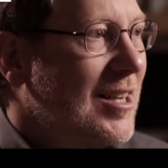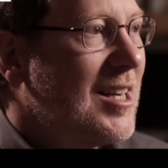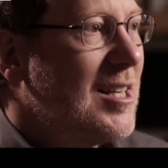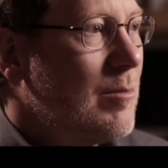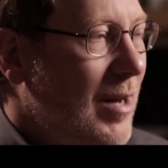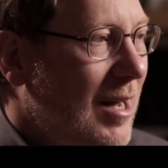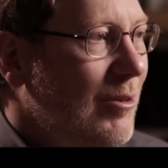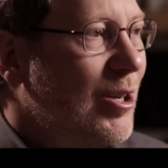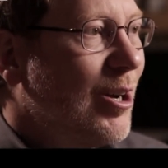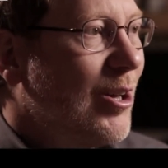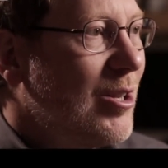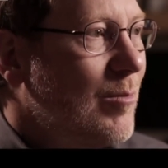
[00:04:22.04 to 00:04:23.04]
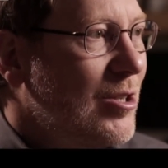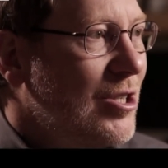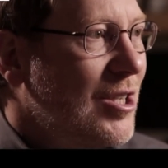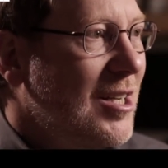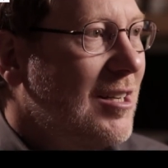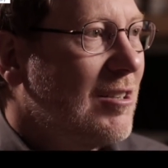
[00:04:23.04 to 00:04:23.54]
that he's pounding on the
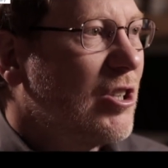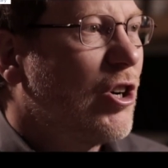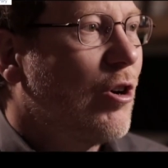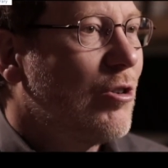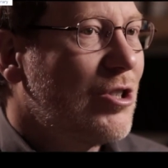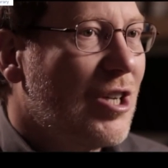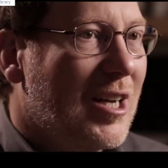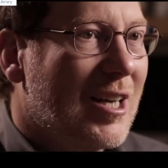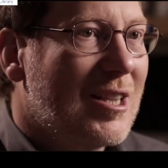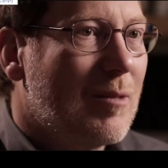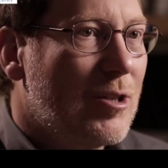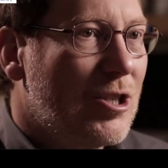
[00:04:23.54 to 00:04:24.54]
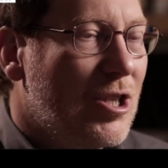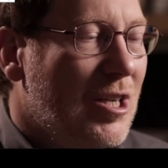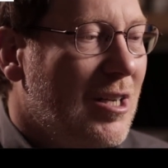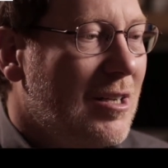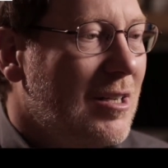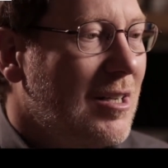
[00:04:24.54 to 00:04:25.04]
machine, cursing at the
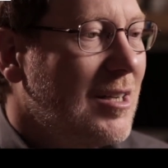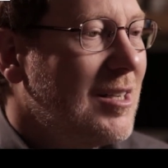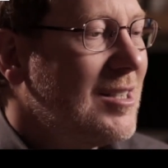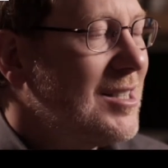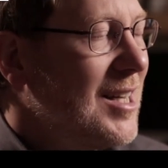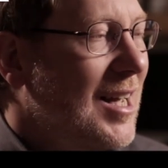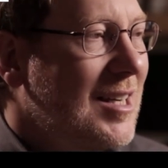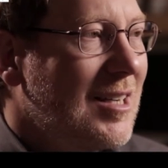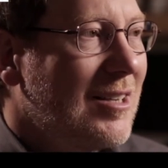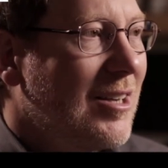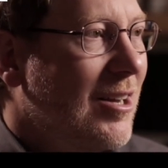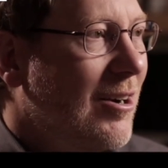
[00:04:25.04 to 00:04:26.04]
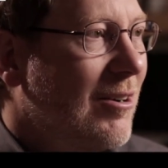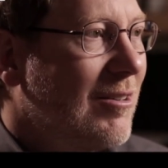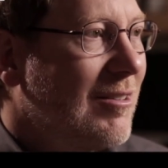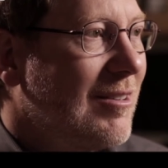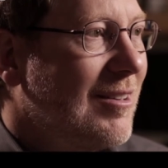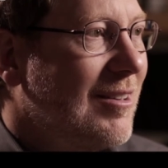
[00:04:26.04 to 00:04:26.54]
machine, standing there,